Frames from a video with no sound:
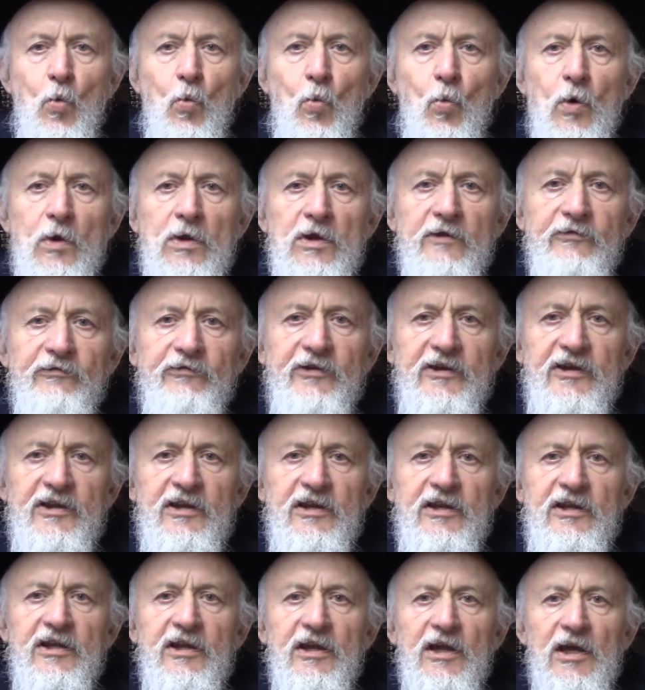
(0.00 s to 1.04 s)
When the
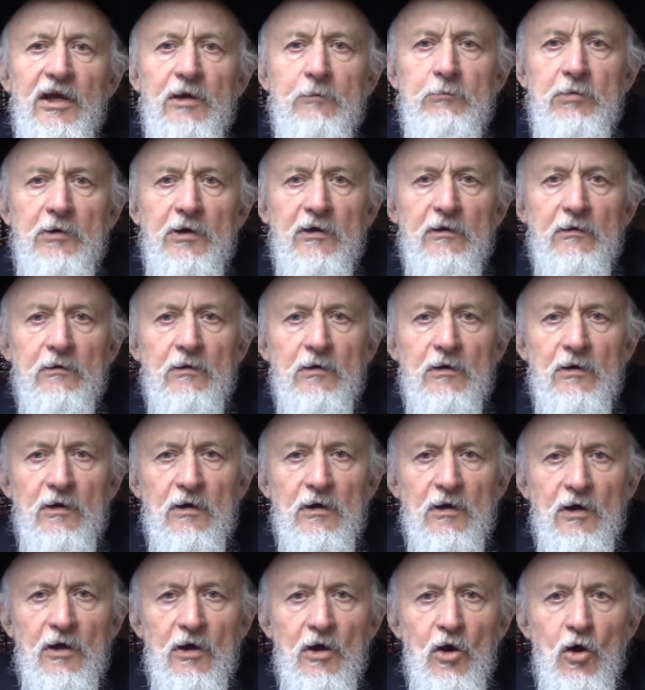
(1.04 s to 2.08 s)
Frierdiker Rebbe
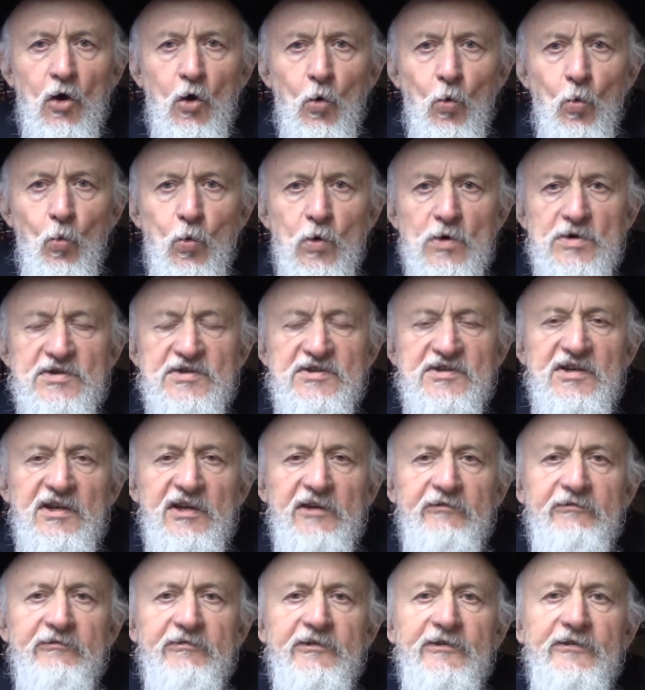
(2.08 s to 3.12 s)
was
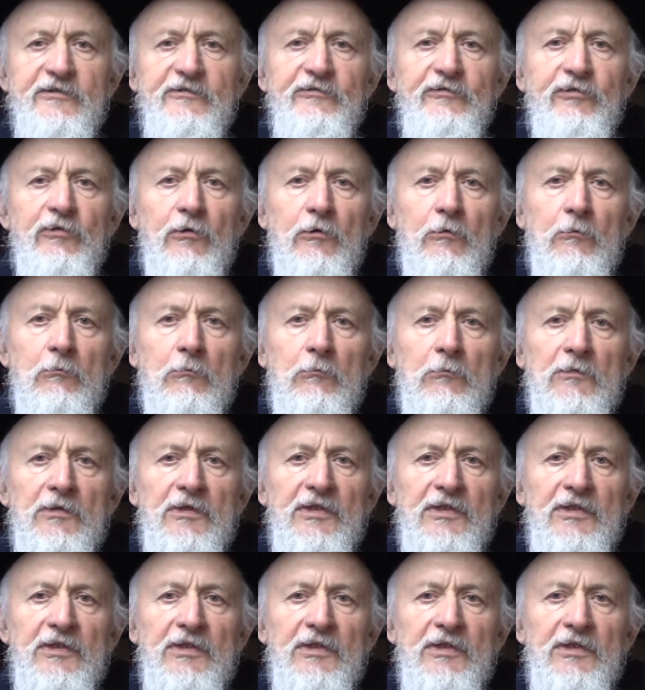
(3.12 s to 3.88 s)
saved from